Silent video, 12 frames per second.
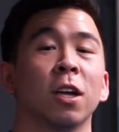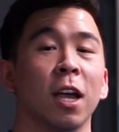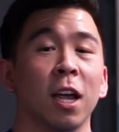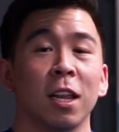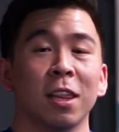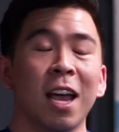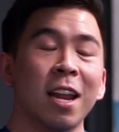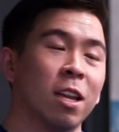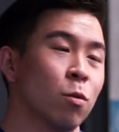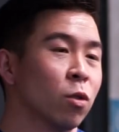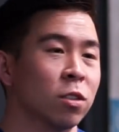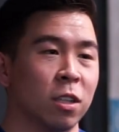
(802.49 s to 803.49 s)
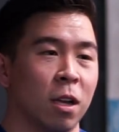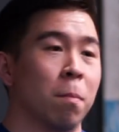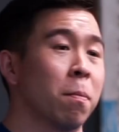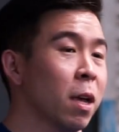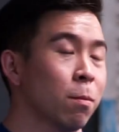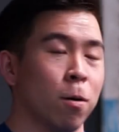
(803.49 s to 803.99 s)
and that wasn't
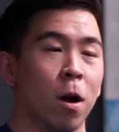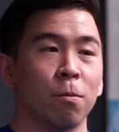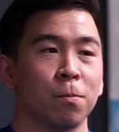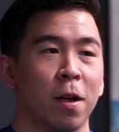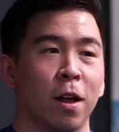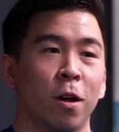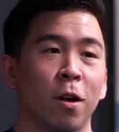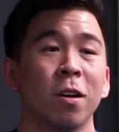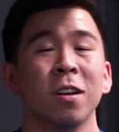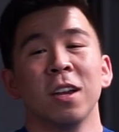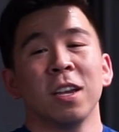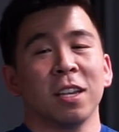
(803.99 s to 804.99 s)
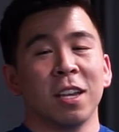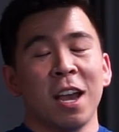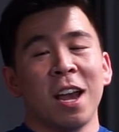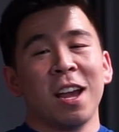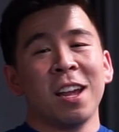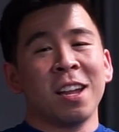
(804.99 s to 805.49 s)
a big problem at all.
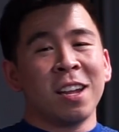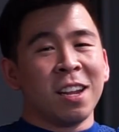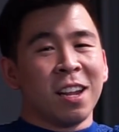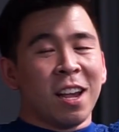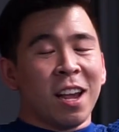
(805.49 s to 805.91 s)
Yeah,